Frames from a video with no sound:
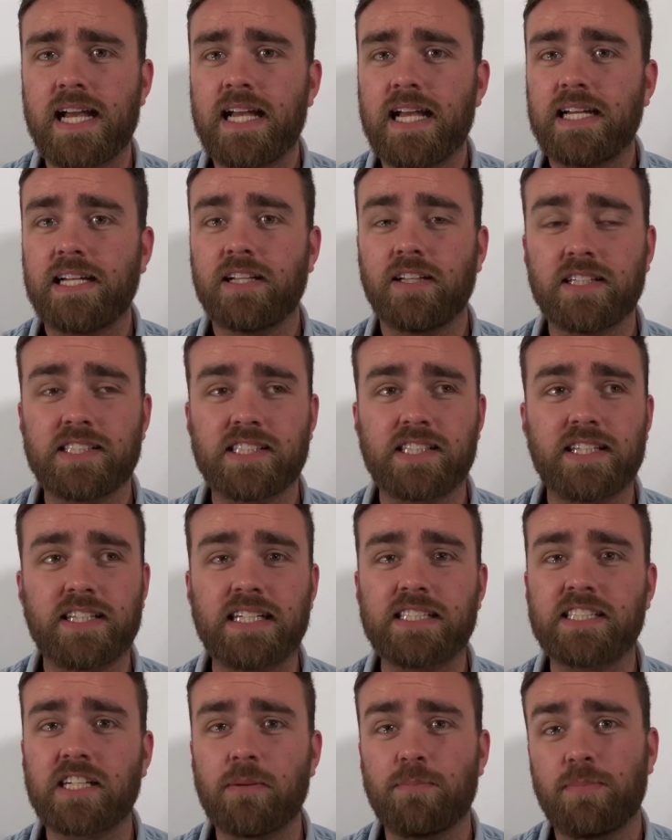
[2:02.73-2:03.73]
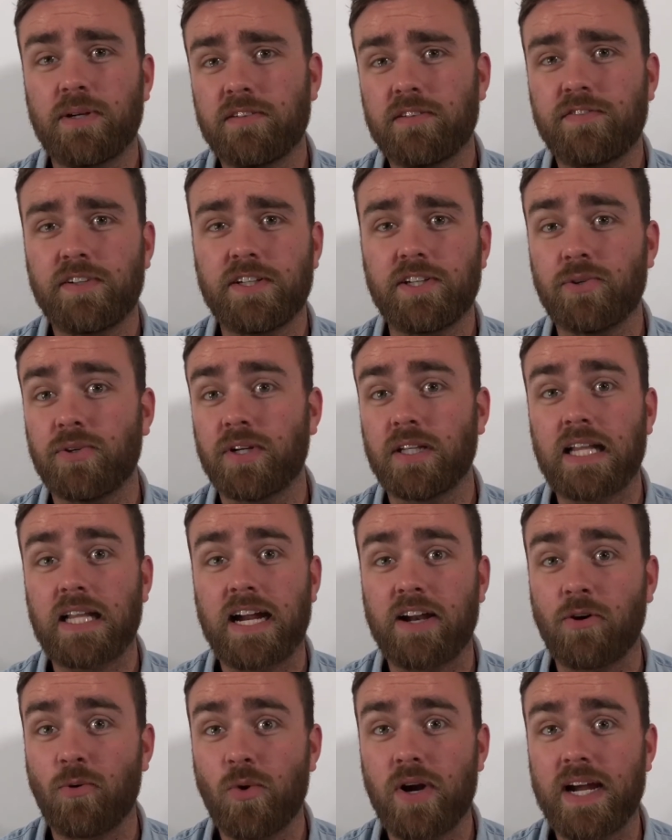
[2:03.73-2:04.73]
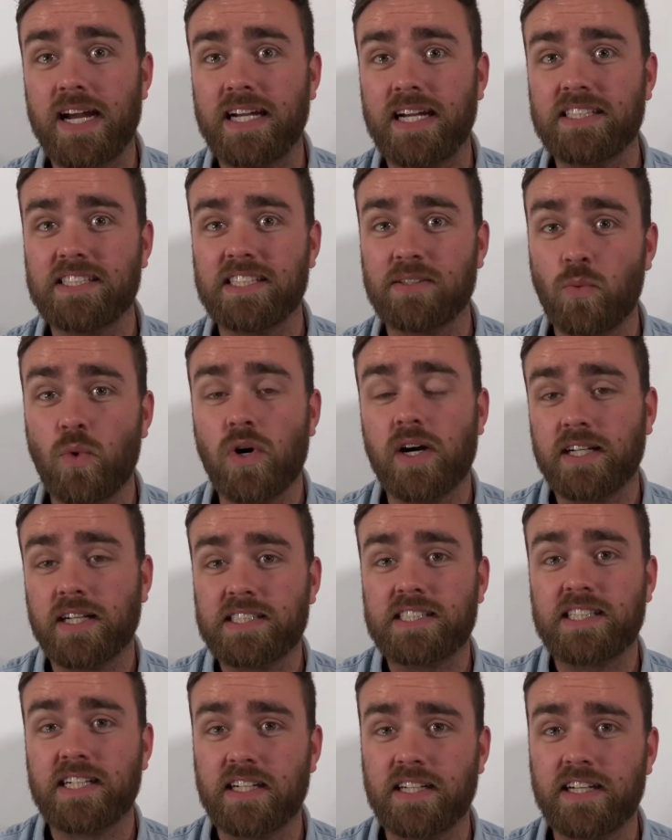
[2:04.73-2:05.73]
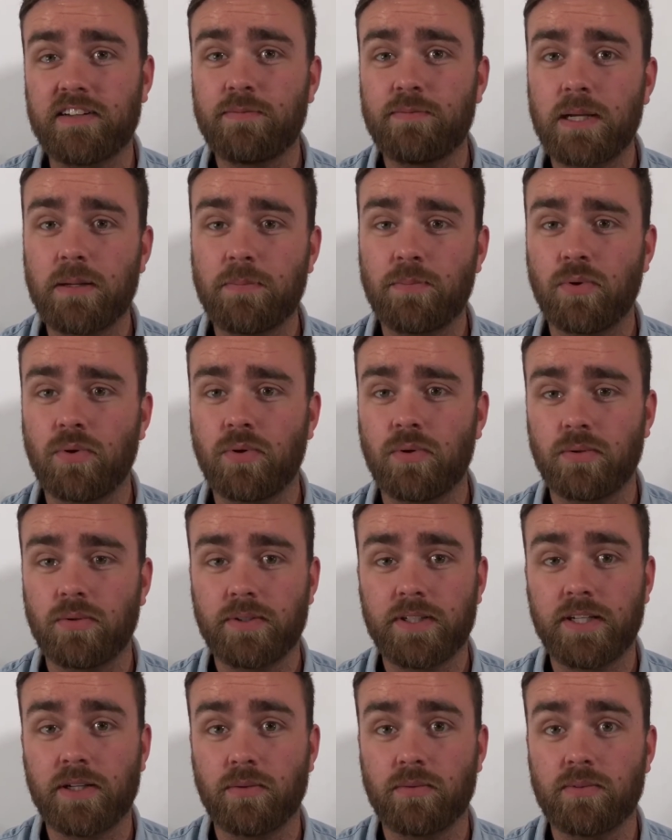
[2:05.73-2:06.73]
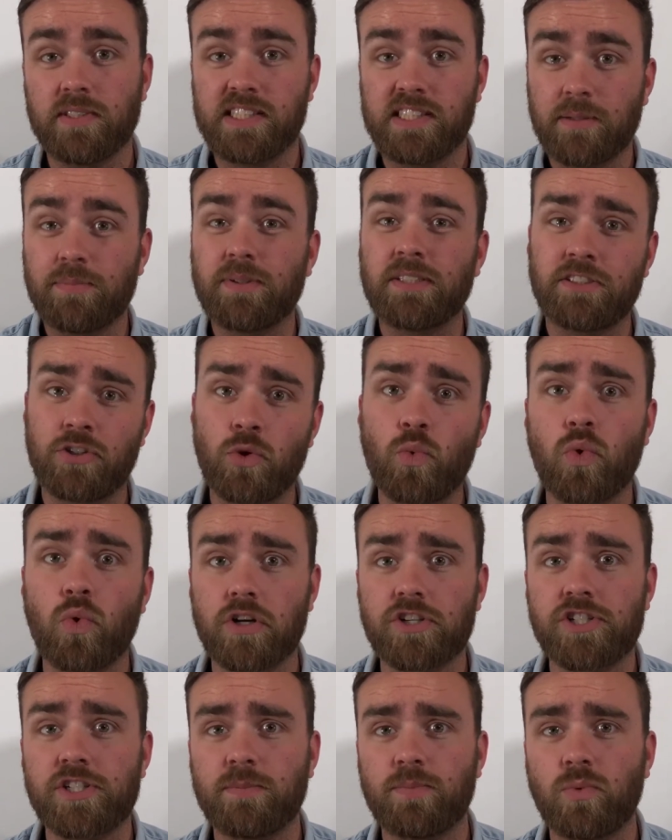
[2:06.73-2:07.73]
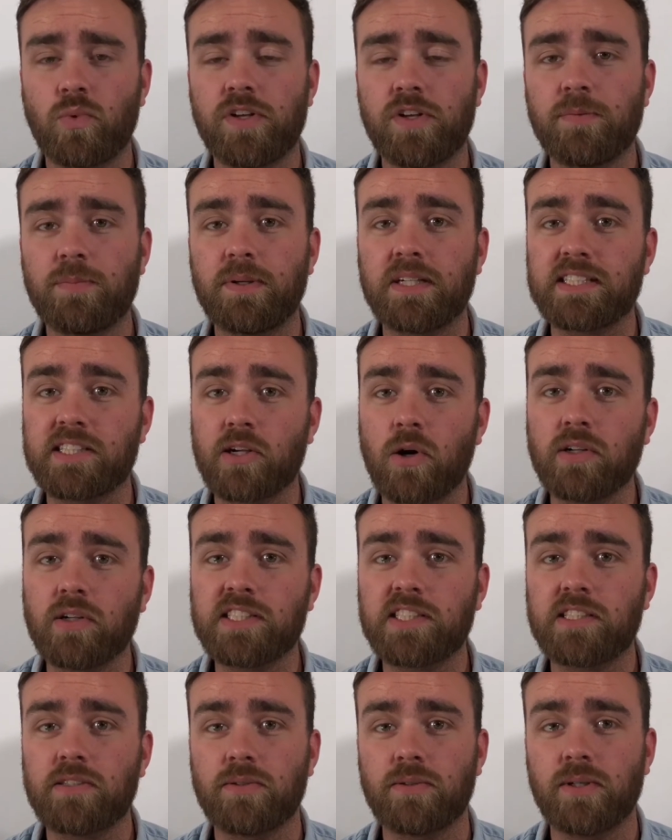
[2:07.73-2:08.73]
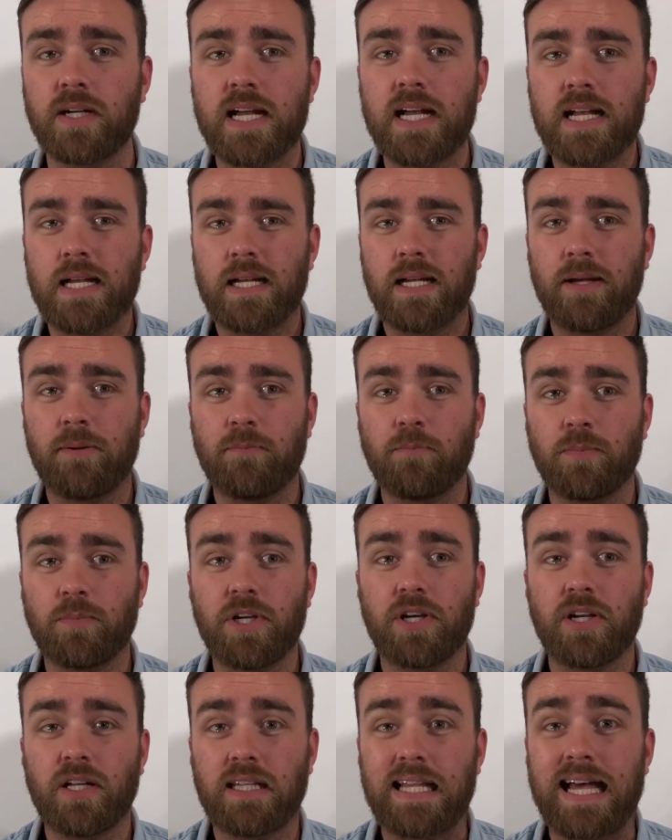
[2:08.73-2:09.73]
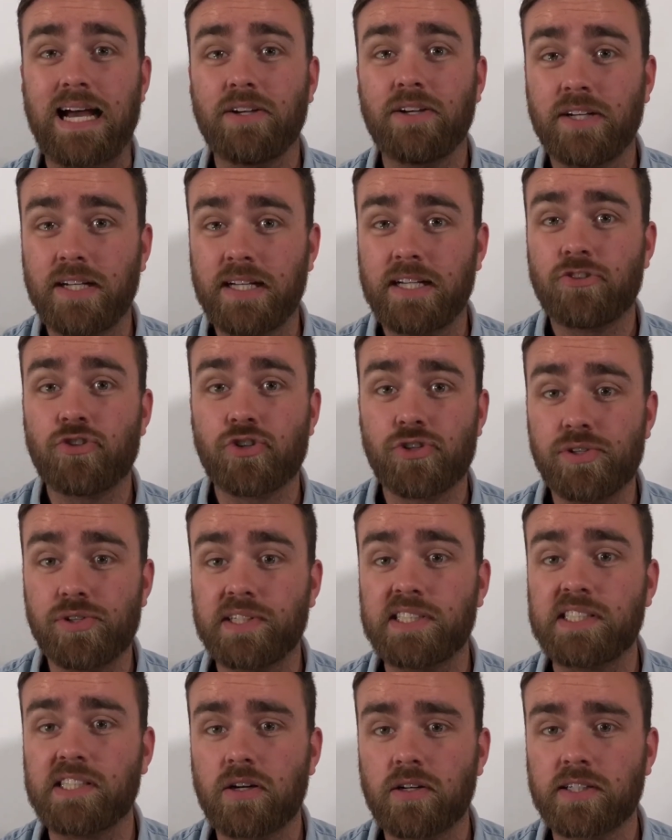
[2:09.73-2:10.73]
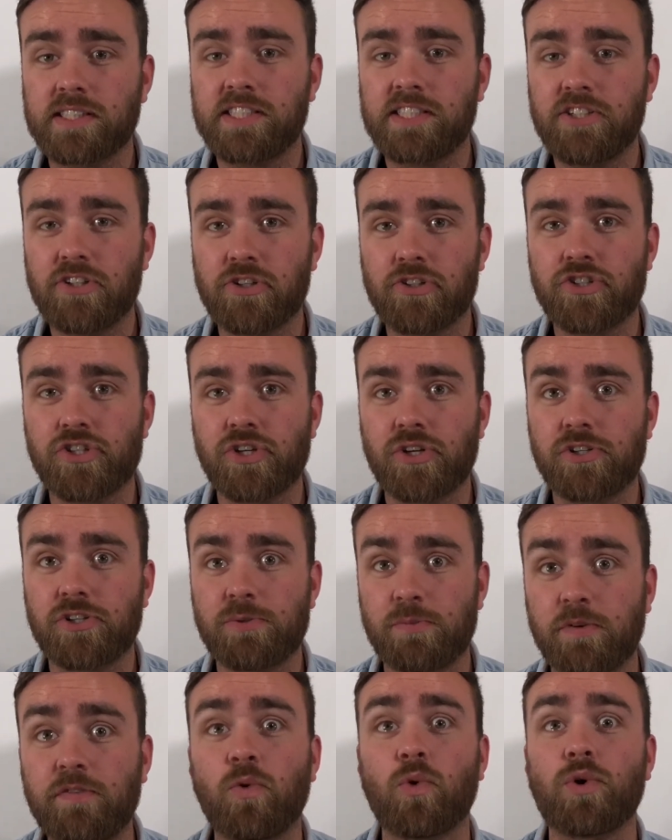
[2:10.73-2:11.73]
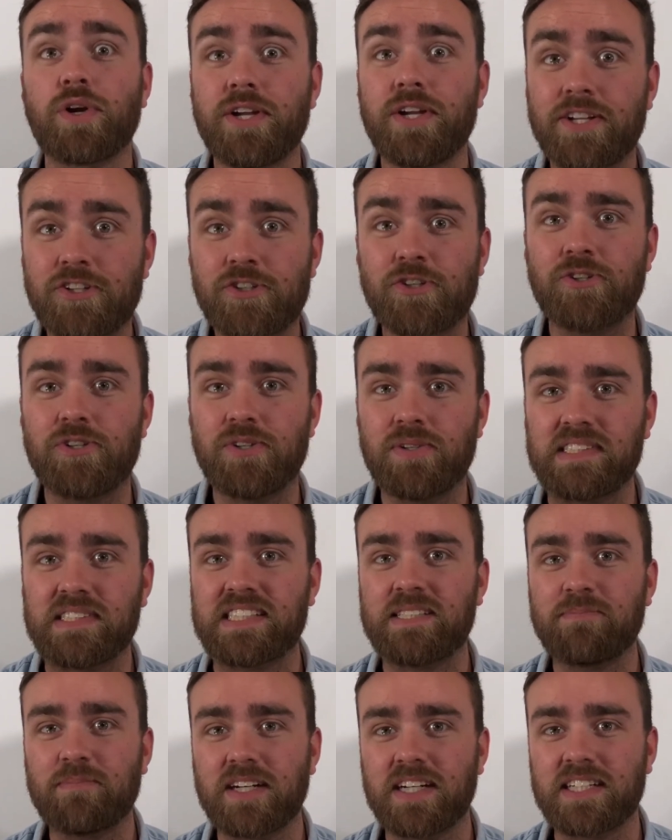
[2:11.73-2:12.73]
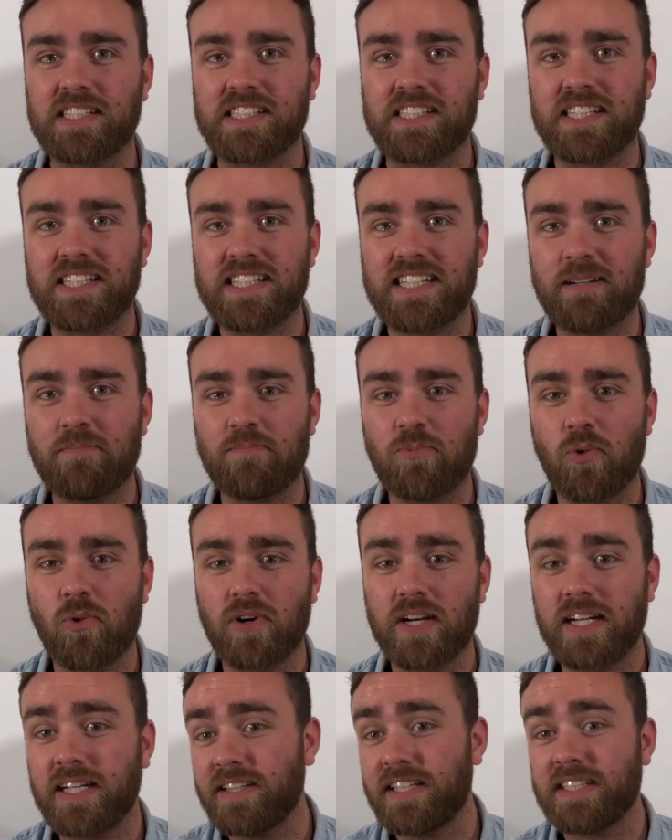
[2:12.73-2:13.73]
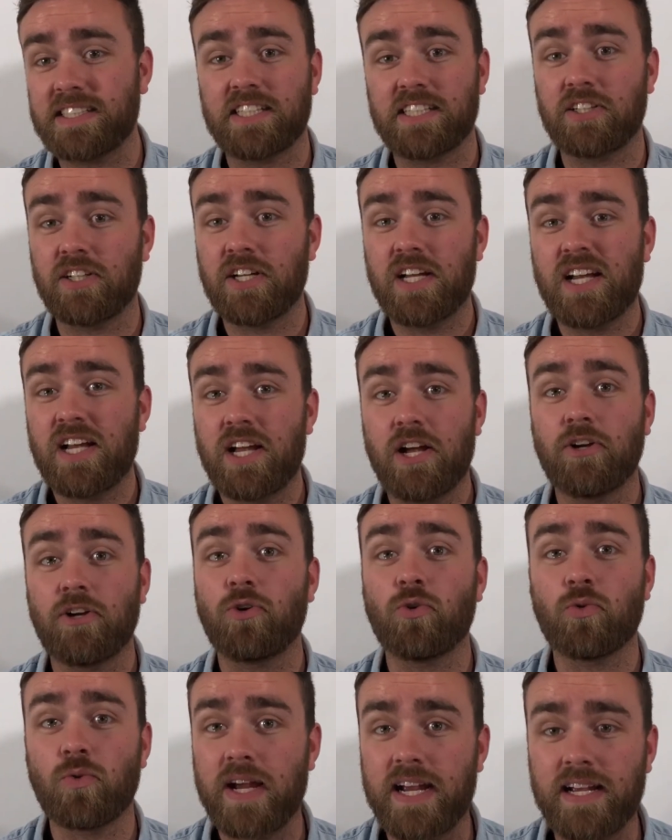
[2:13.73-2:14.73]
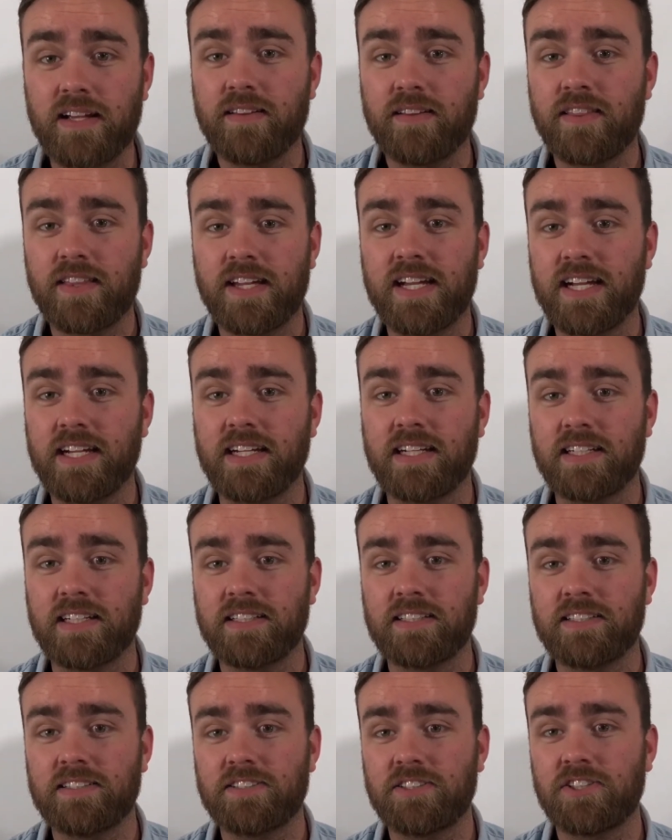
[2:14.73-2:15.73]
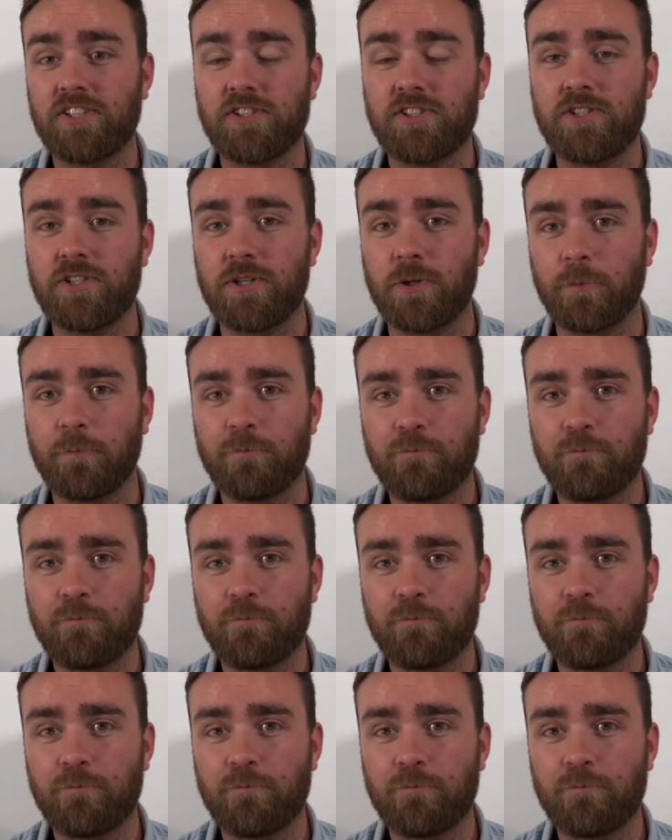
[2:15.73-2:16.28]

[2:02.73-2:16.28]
listen, that's going to benefit you in a lot of ways. One, it's going to give people something to worship with, but it's also going to allow you to introduce songs to your church before you introduce them on a Sunday morning, and that's a great thing to do.